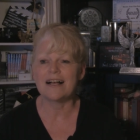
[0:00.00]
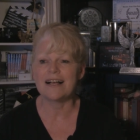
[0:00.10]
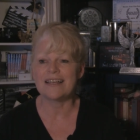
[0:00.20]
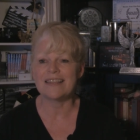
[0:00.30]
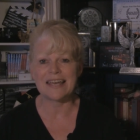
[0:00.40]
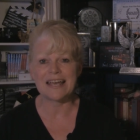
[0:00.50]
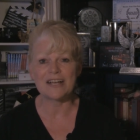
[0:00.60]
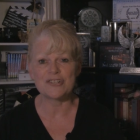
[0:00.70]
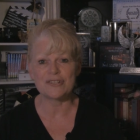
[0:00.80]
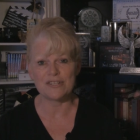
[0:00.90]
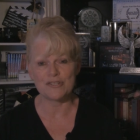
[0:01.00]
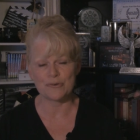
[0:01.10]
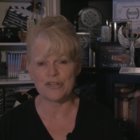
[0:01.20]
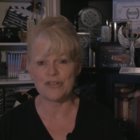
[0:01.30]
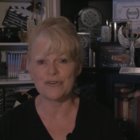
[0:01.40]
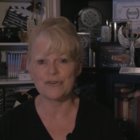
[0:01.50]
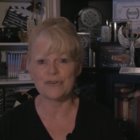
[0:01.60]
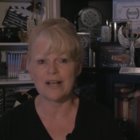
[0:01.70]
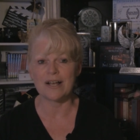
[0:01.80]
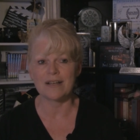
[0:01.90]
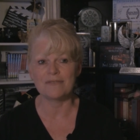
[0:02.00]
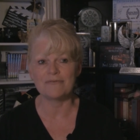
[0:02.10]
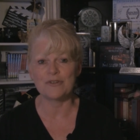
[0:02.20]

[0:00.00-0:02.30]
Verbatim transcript: Uh, they actually screen your uh,